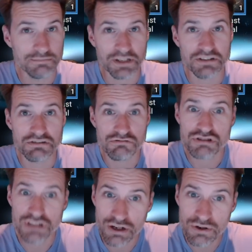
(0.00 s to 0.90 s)
because it was
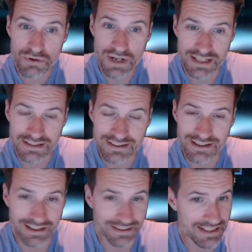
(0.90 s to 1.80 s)
slow and
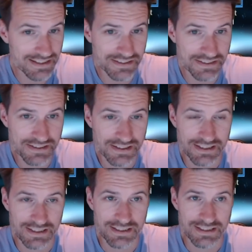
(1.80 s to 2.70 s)
like this,
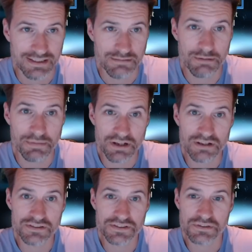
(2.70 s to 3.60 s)
but
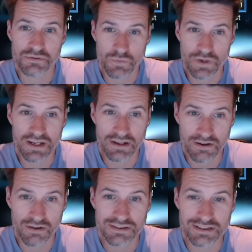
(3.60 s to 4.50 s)
because we
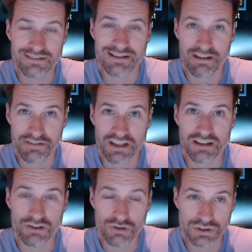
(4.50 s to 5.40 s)
got nothing
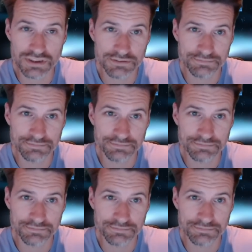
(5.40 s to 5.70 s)
good.